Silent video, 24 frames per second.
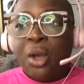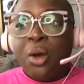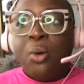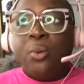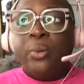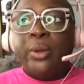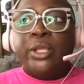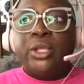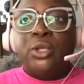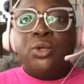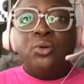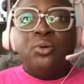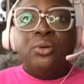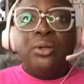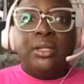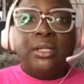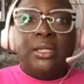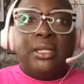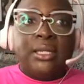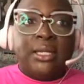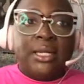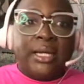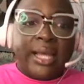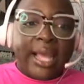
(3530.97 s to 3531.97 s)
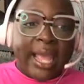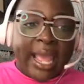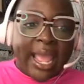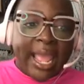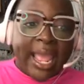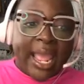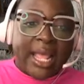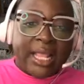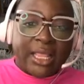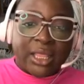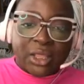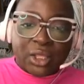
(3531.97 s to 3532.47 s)
When you look
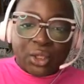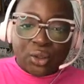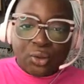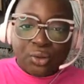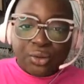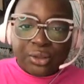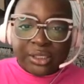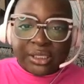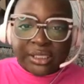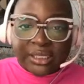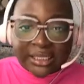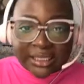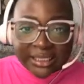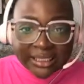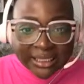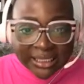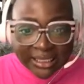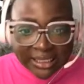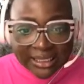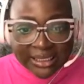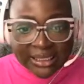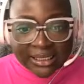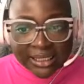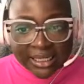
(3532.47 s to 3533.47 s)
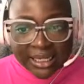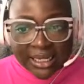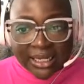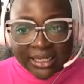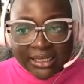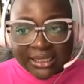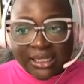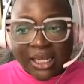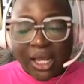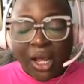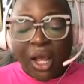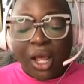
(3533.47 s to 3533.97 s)
at those
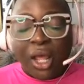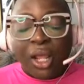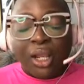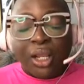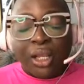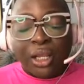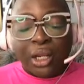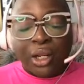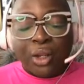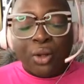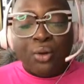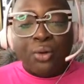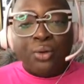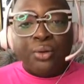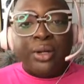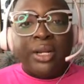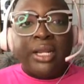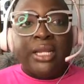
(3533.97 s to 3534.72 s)
statistics alone,